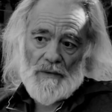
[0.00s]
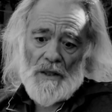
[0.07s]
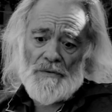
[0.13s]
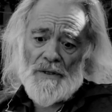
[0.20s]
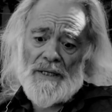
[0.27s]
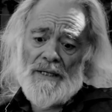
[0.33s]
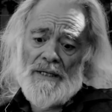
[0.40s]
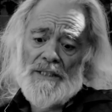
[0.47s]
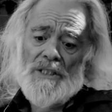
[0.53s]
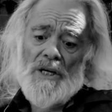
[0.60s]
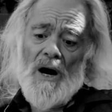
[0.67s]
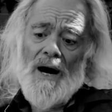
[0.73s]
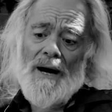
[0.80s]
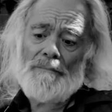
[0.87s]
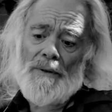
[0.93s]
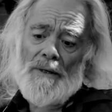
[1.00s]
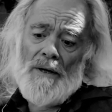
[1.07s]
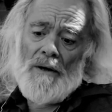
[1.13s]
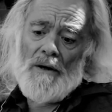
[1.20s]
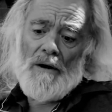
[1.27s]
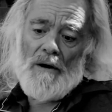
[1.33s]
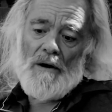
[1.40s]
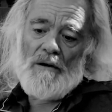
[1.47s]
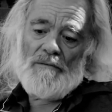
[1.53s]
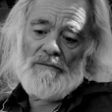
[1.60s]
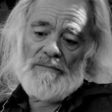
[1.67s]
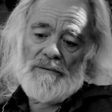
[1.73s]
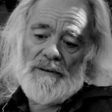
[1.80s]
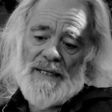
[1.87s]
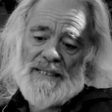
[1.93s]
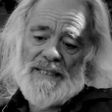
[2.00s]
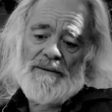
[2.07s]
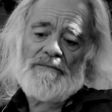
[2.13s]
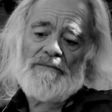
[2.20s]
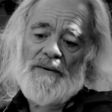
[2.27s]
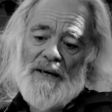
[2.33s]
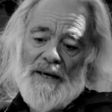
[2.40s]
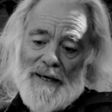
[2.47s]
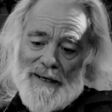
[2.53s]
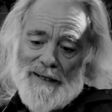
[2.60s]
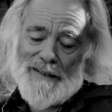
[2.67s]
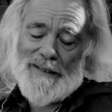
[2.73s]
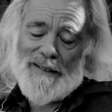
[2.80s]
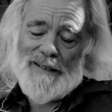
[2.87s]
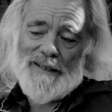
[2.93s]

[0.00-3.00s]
that in a time of laissez faire,